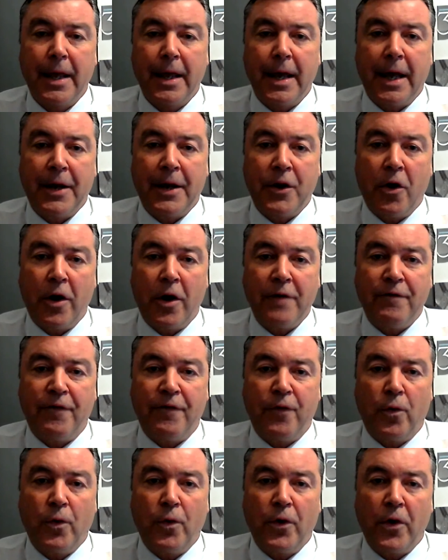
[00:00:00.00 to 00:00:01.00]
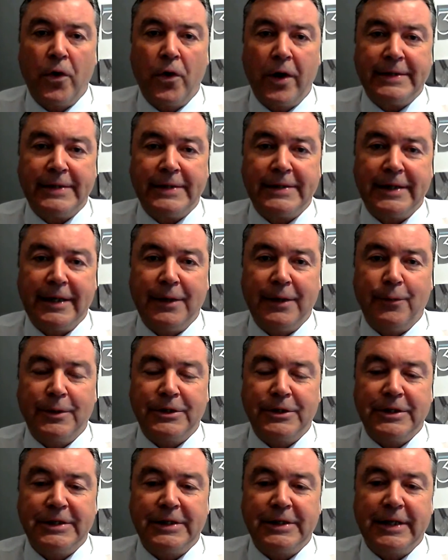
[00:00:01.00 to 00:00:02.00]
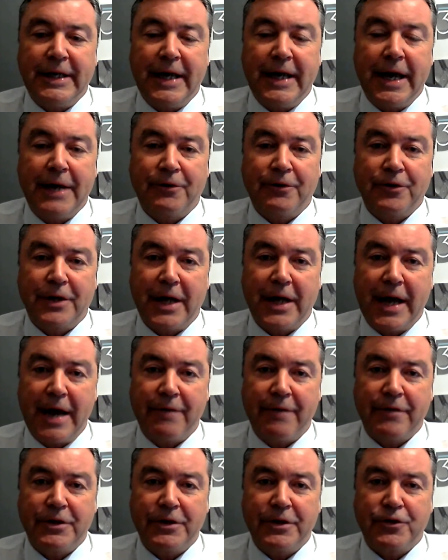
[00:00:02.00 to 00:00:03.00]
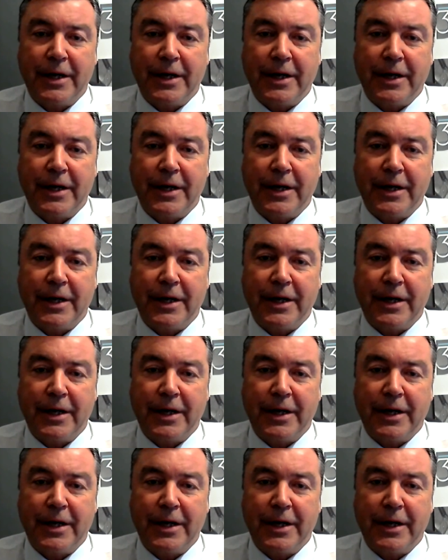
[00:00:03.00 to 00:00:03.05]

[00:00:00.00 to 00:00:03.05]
and 9490, which is the 100-day average